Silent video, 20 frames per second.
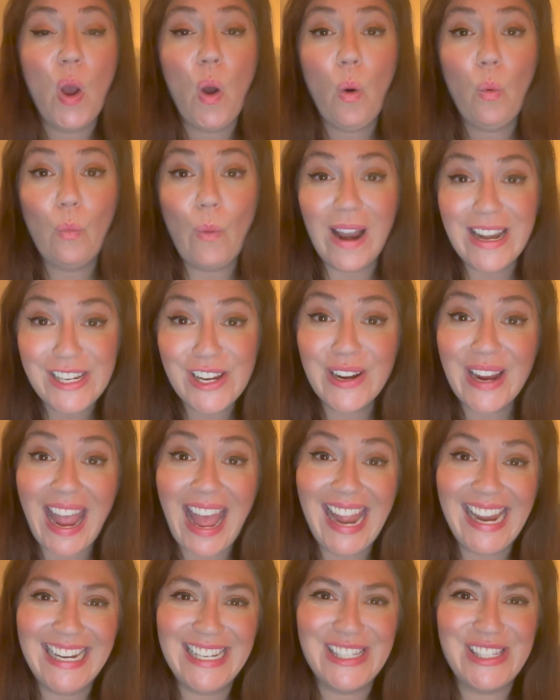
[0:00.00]
When you
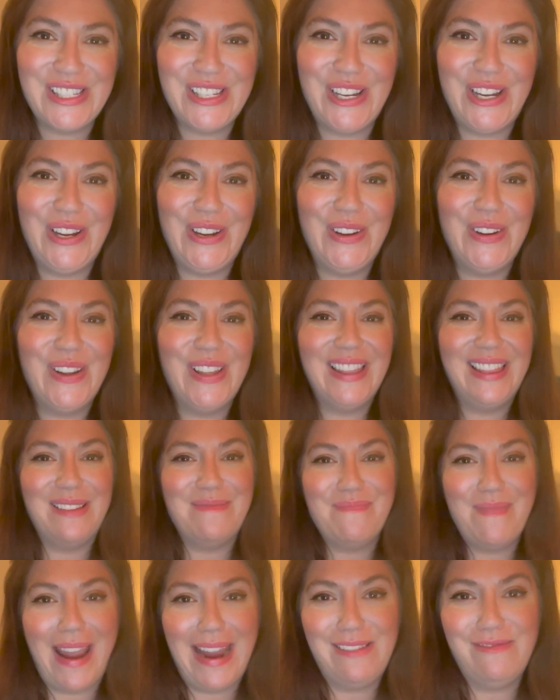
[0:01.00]
get into the
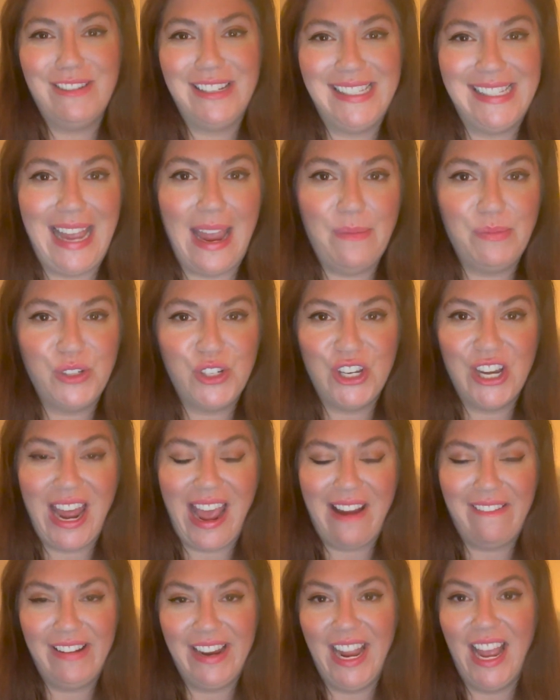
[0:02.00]
main reception
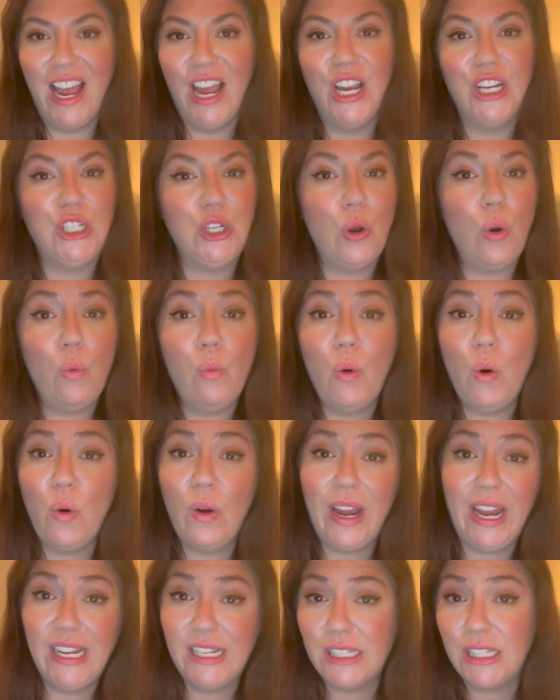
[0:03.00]
area, you'll
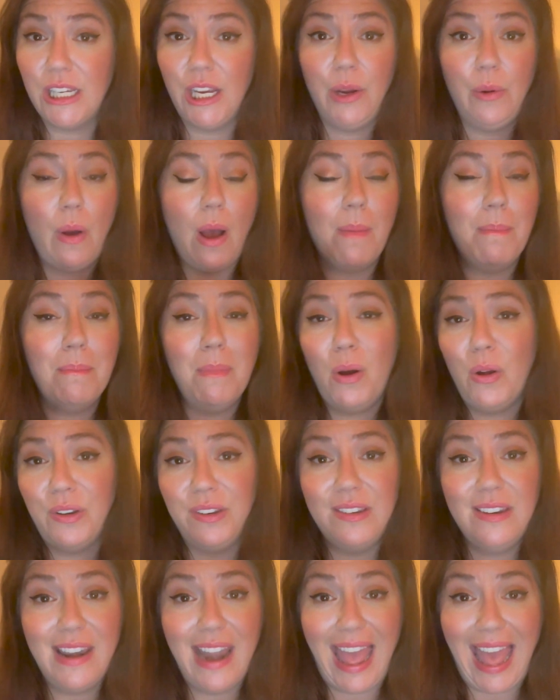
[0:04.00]
walk into a
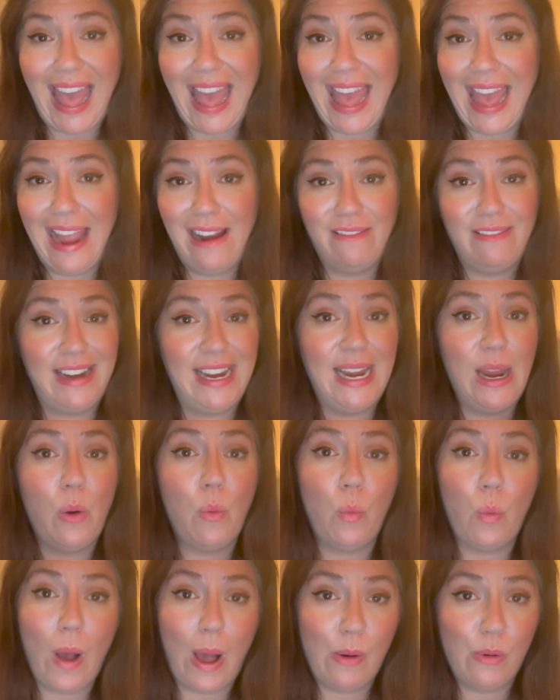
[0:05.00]
modern, airy,
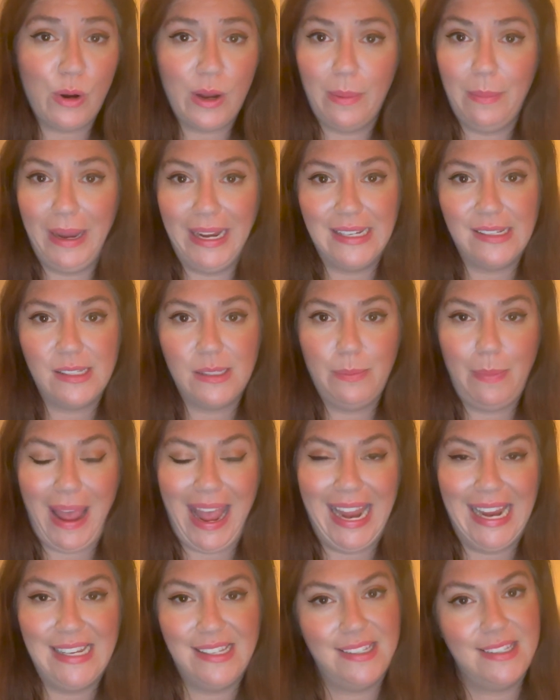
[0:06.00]
welcoming
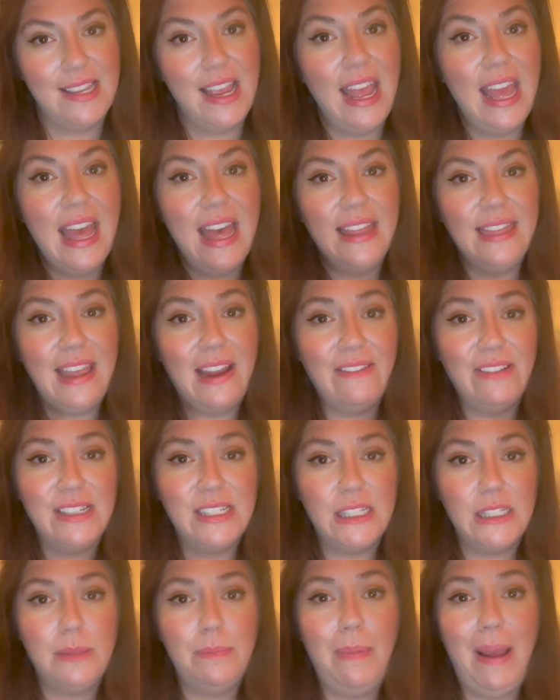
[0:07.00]
space. There
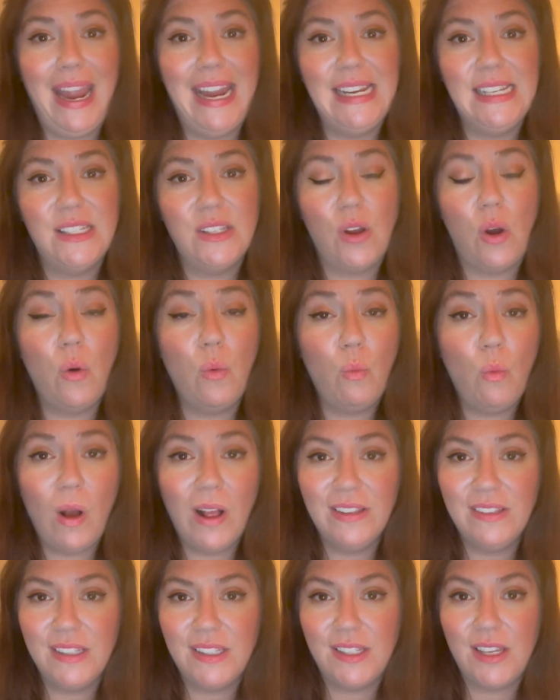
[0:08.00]
is space on
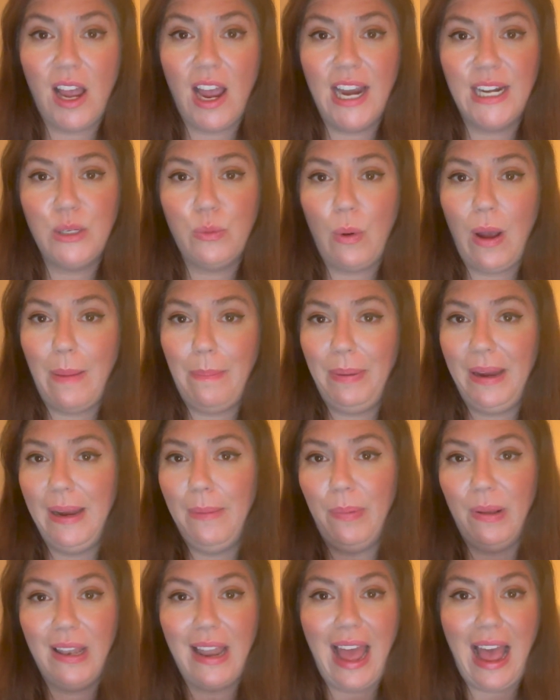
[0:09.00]
one side where
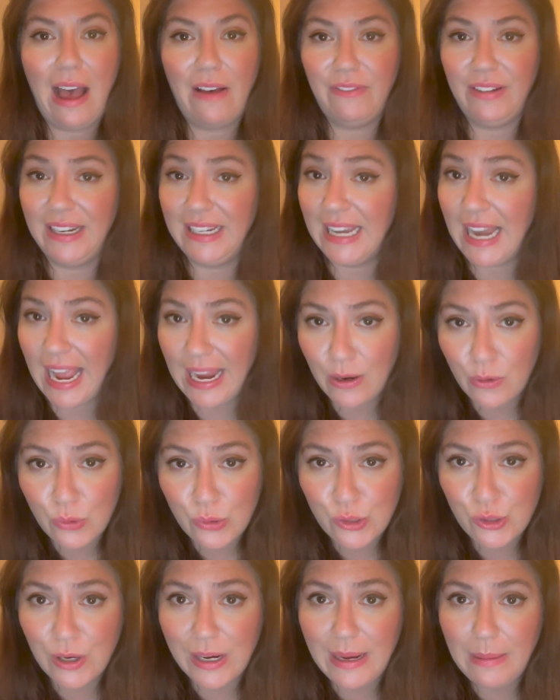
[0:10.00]
people are having nail
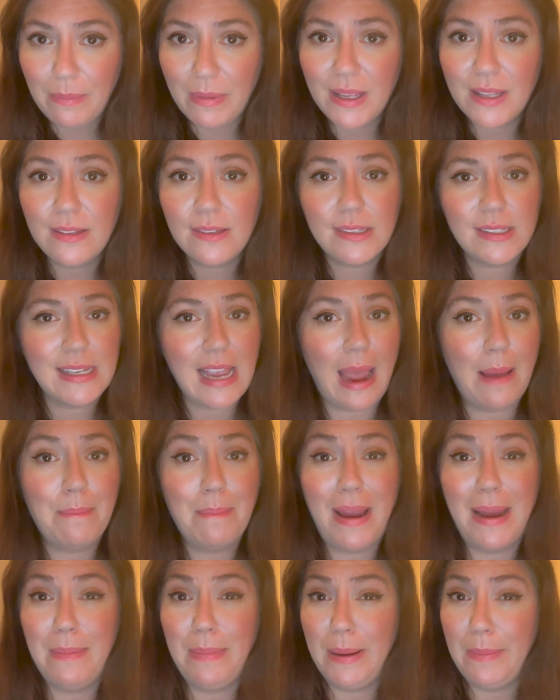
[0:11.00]
treatments and
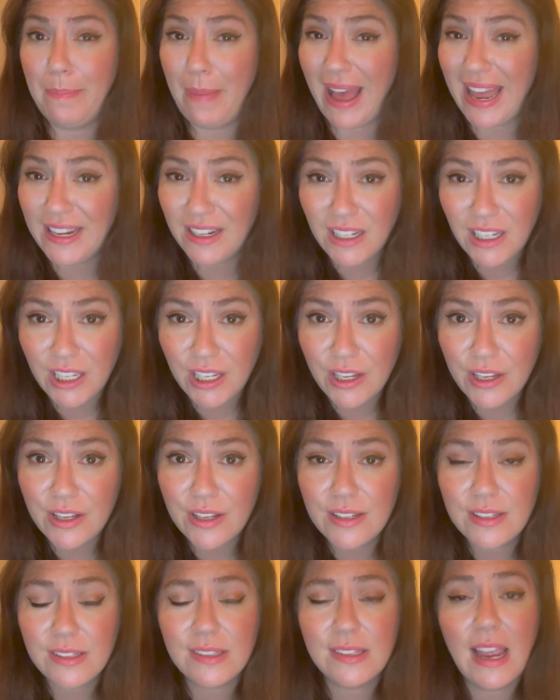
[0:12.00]
maybe
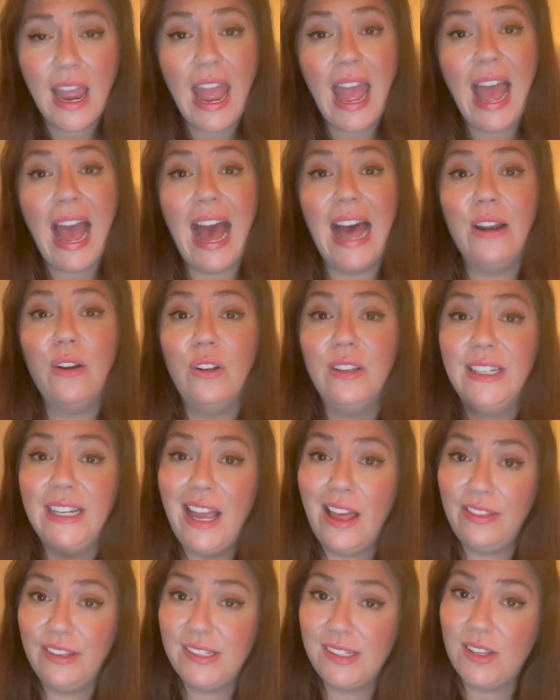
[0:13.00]
pedicures, and on the
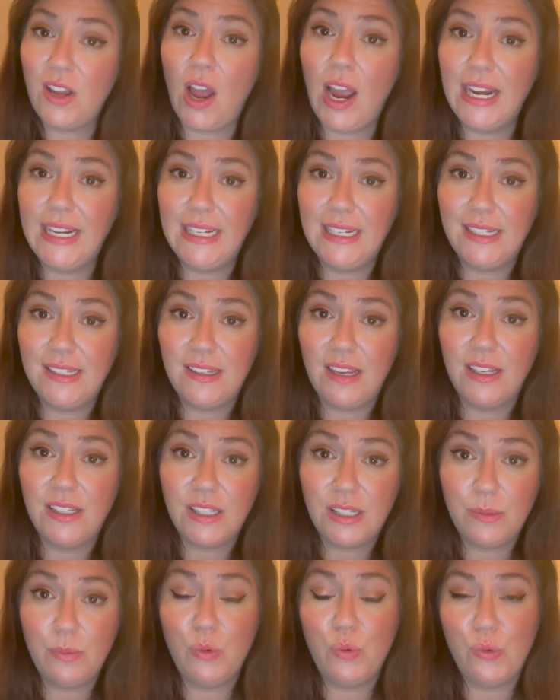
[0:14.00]
other side is a
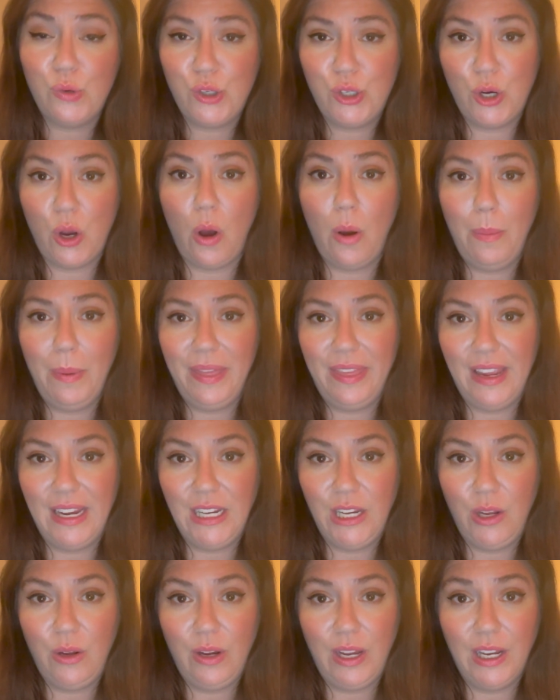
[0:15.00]
small shop that
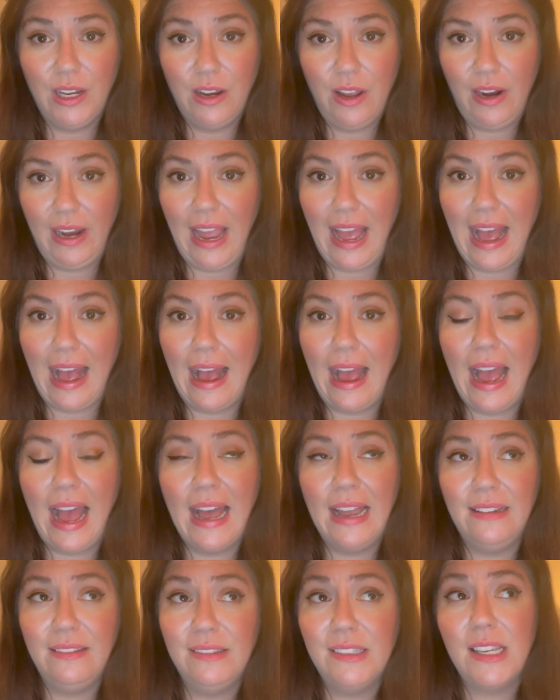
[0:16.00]
you can look at.
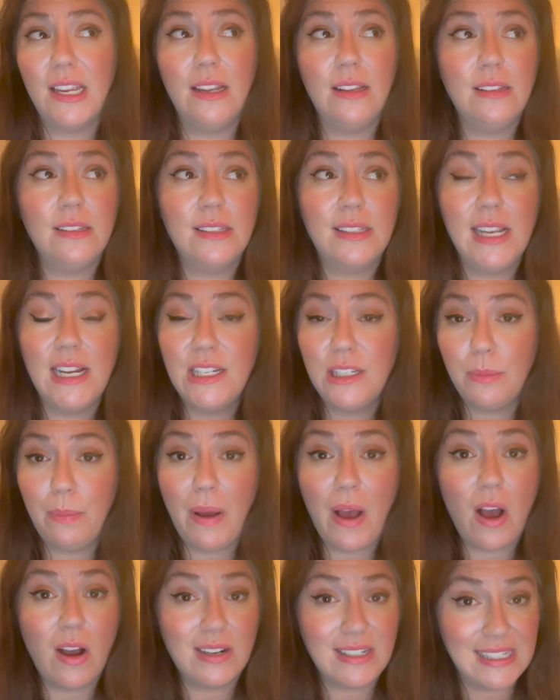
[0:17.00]
And Center
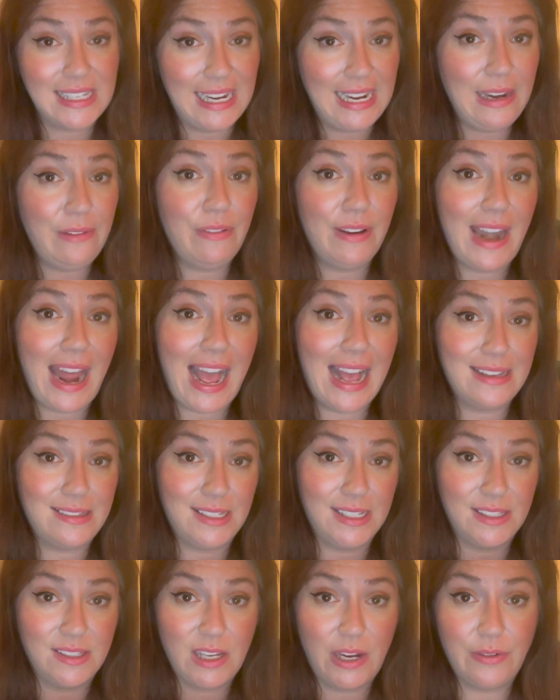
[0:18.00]
Parcs even has
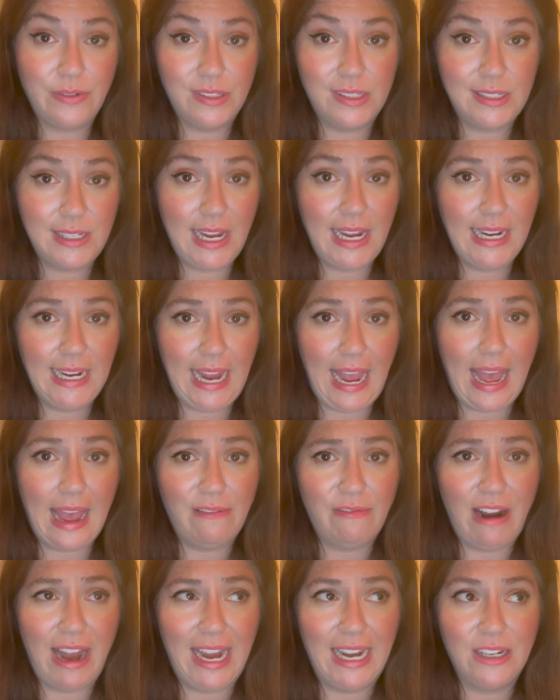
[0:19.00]
its own
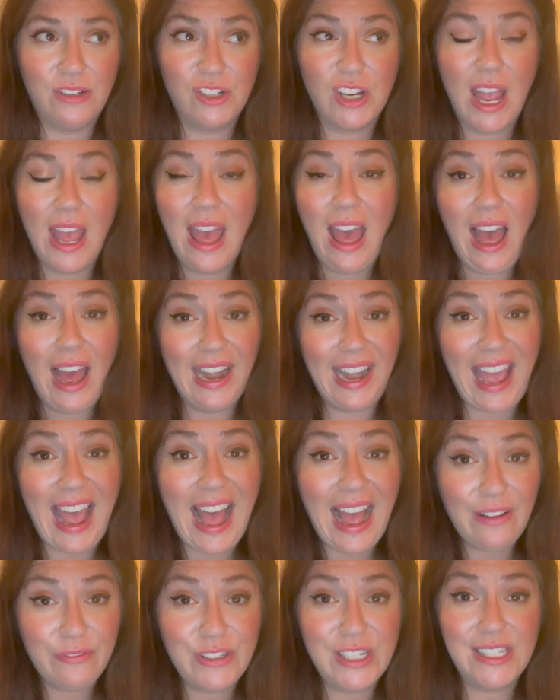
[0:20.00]
skincare range. And I
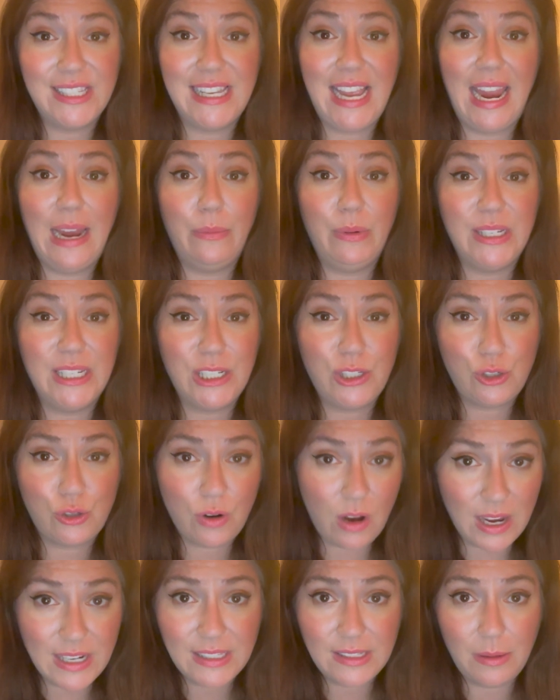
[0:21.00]
have to say, we did
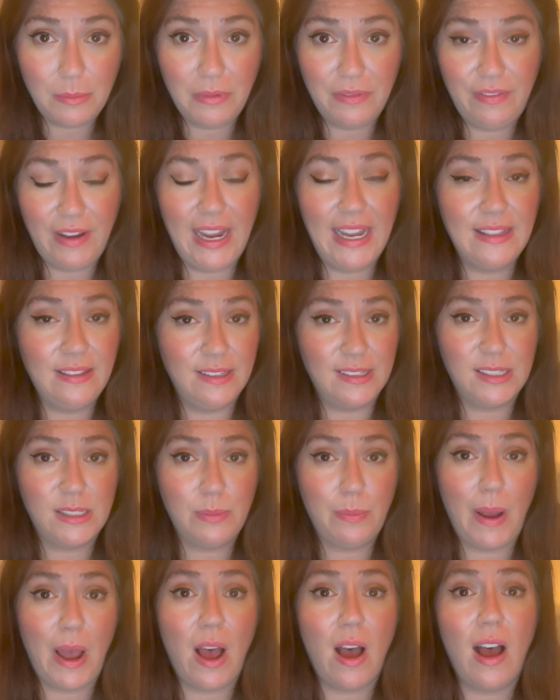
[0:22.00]
try some of it in the
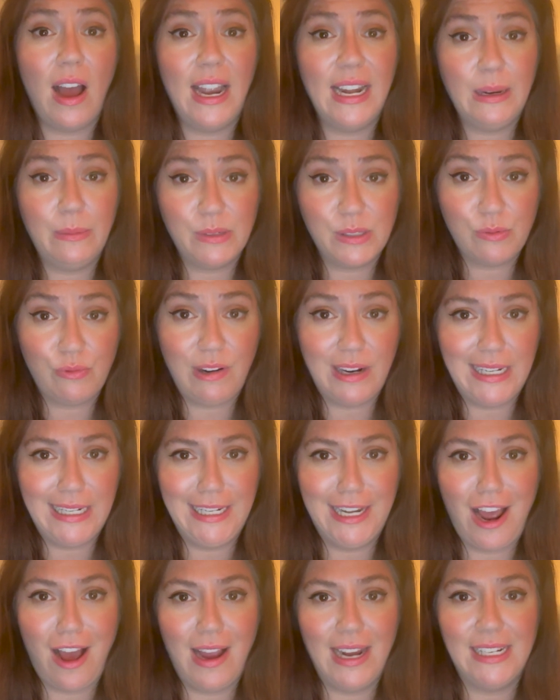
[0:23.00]
spa and it was really
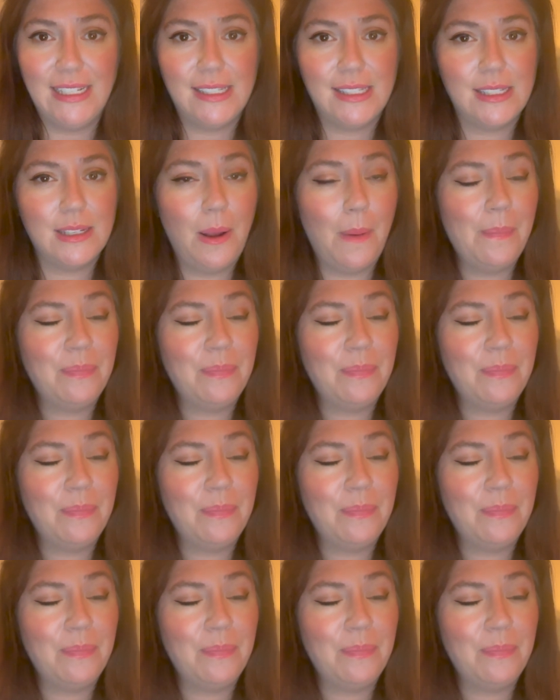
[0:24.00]
nice.